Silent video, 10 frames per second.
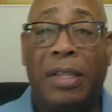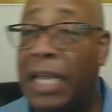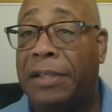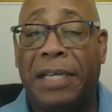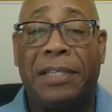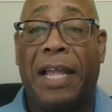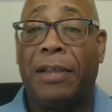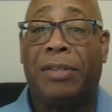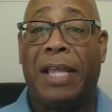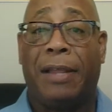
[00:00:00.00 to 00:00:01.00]
That's
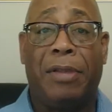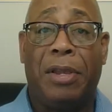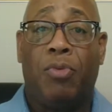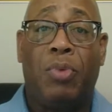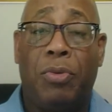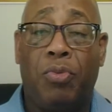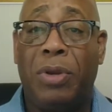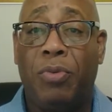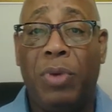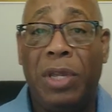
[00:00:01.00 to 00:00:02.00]
like that when
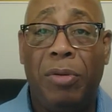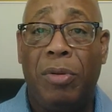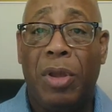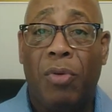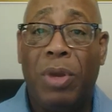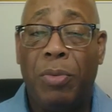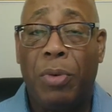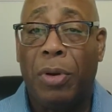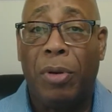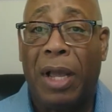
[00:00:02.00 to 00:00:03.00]
we
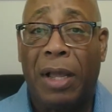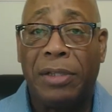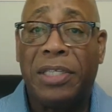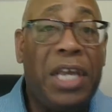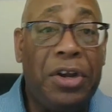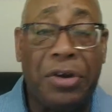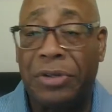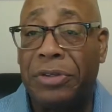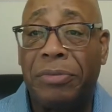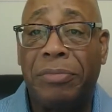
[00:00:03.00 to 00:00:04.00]
were
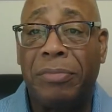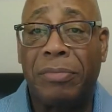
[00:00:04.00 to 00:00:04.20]
sinners.